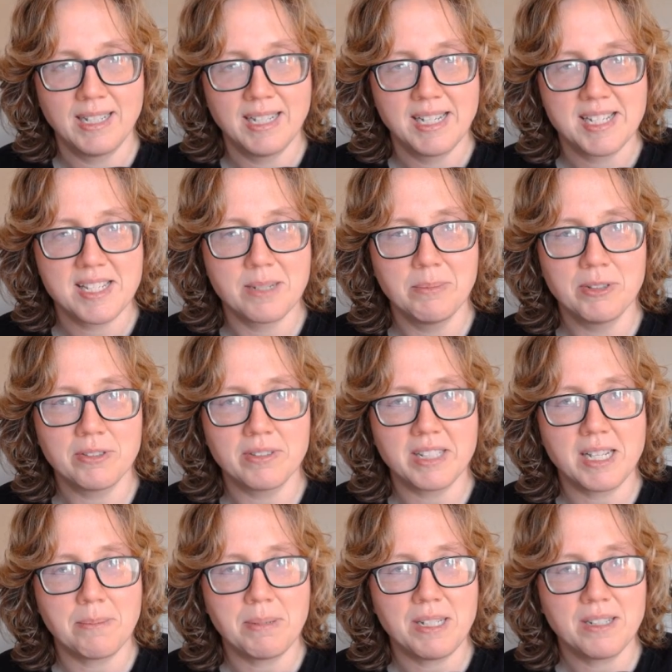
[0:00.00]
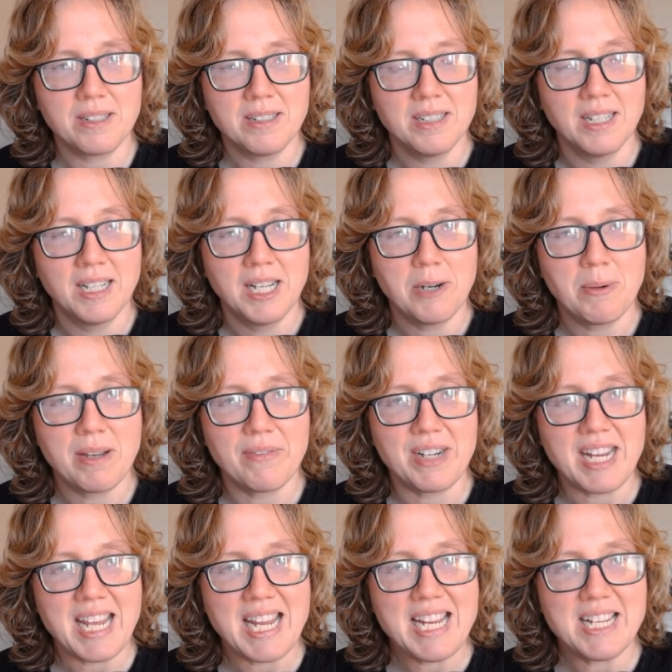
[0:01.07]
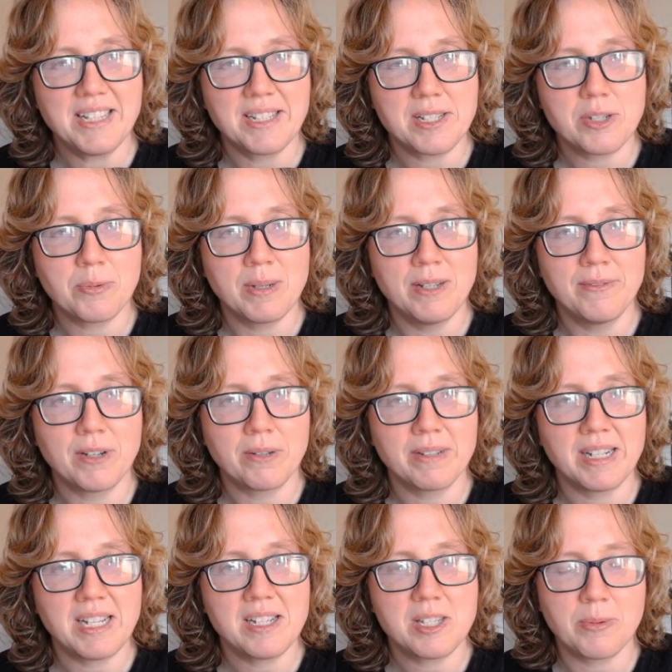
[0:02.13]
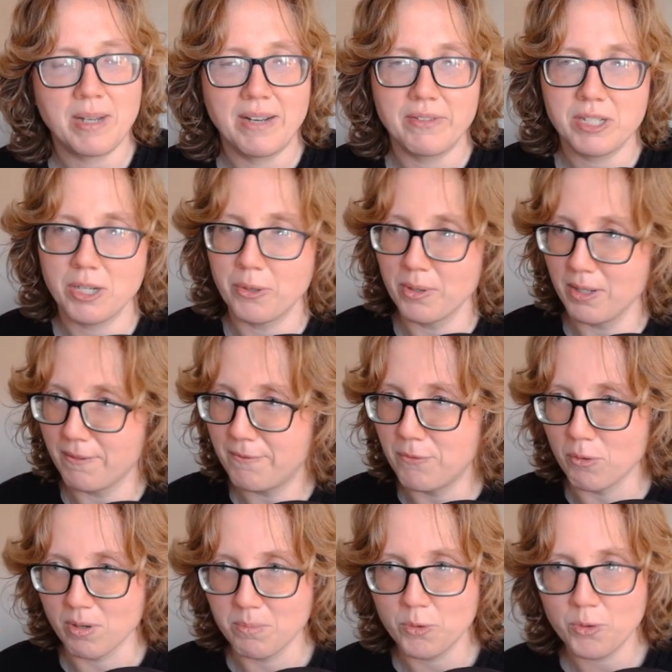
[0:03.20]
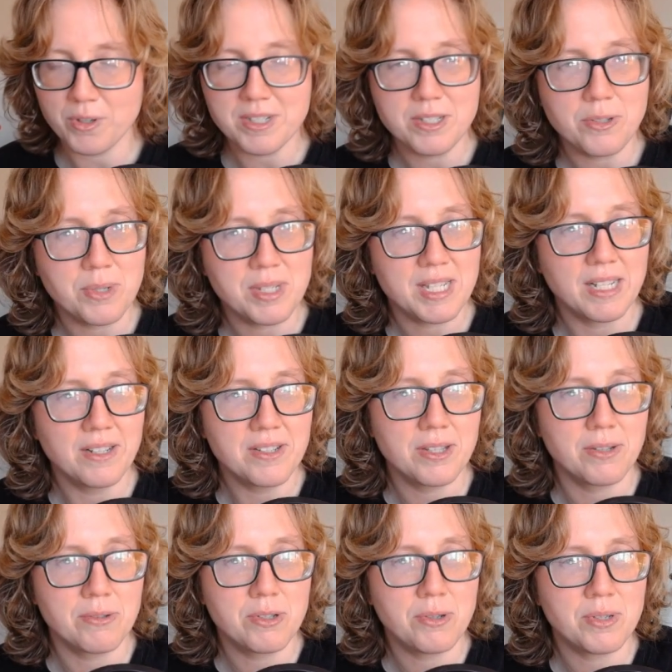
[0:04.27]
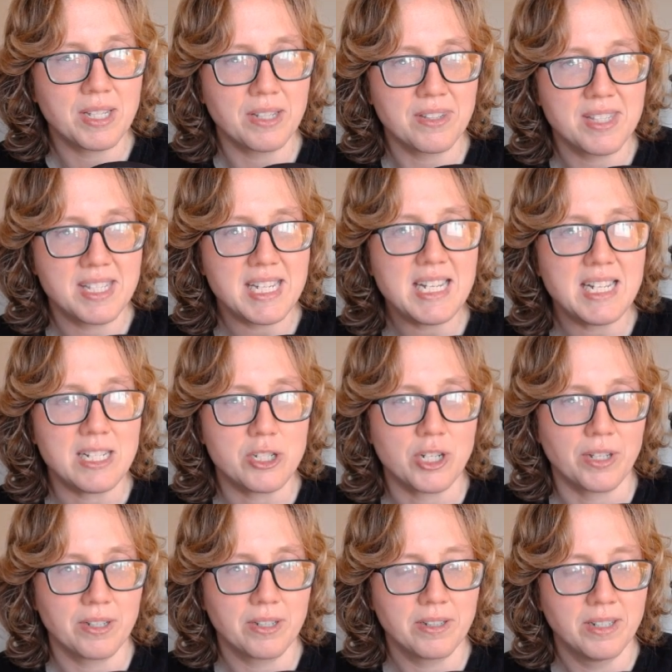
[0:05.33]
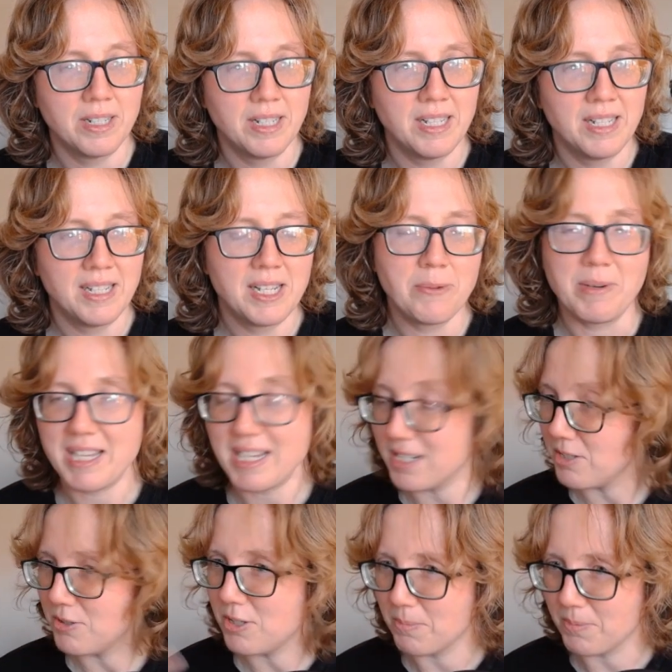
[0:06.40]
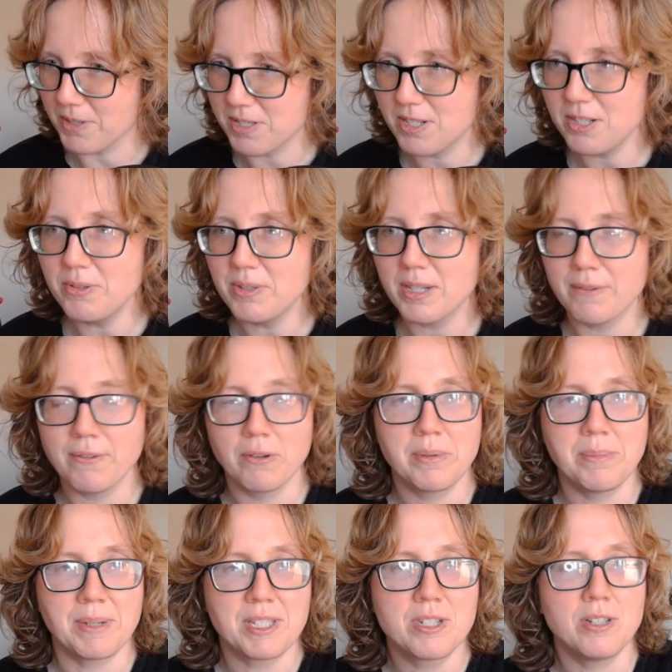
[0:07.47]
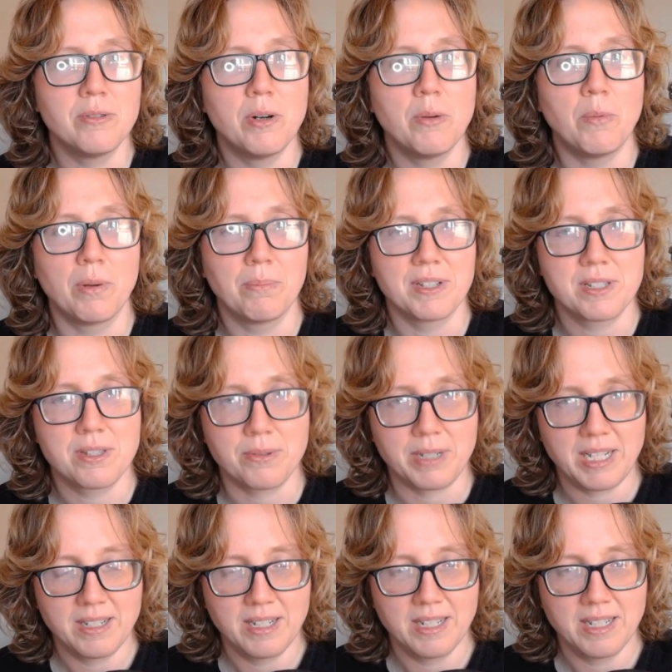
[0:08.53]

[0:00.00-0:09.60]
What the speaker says: Similarly up here, we have an 8 in this 12 already, so we have a total of 4 more and 2 cells. Those 2 cells see each other. We can't do 2 plus 2, therefore we must do 1 plus 3.